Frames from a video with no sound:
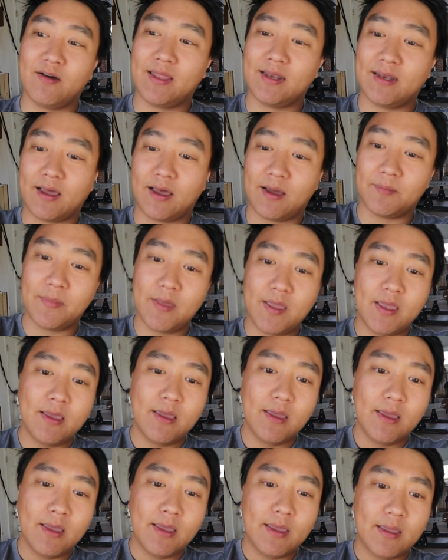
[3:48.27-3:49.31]
And
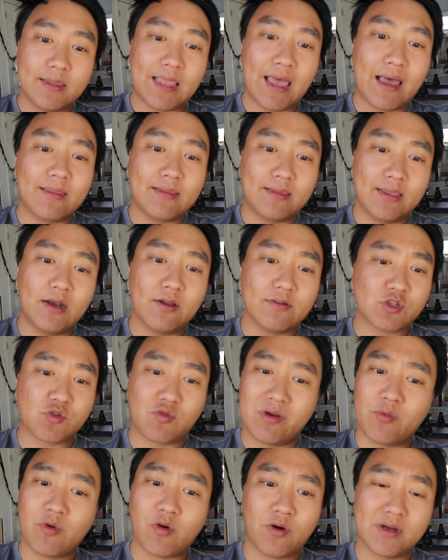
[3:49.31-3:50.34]
that, you know,
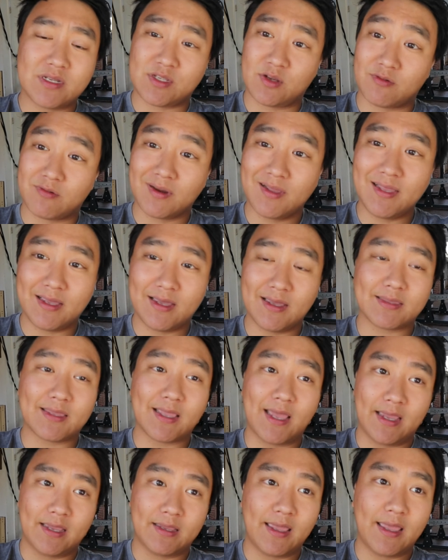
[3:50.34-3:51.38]
screen record is a really good
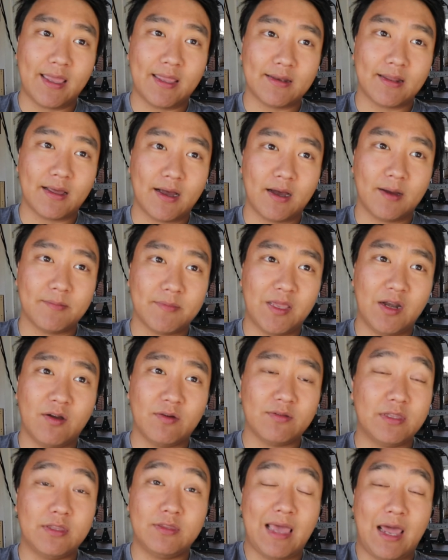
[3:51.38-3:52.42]
thing. And, you
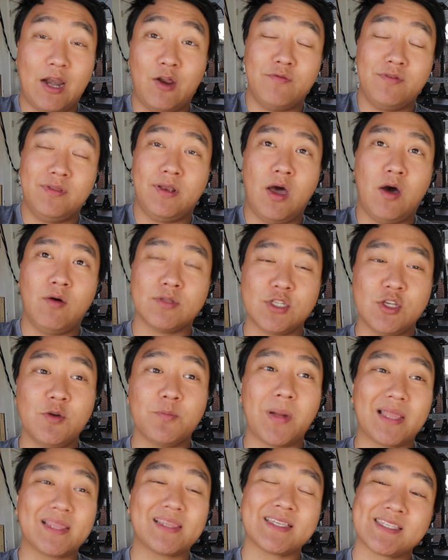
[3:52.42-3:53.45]
know, they don't even know too.
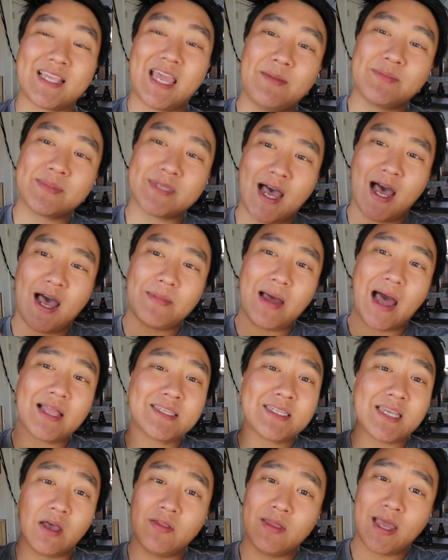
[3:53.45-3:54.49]
But at the same time, I
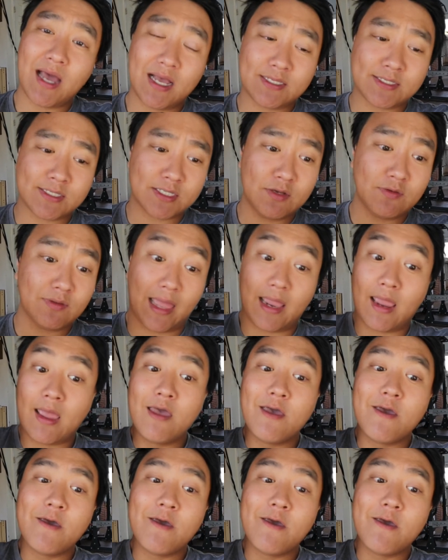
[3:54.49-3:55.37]
tell you guys too, like,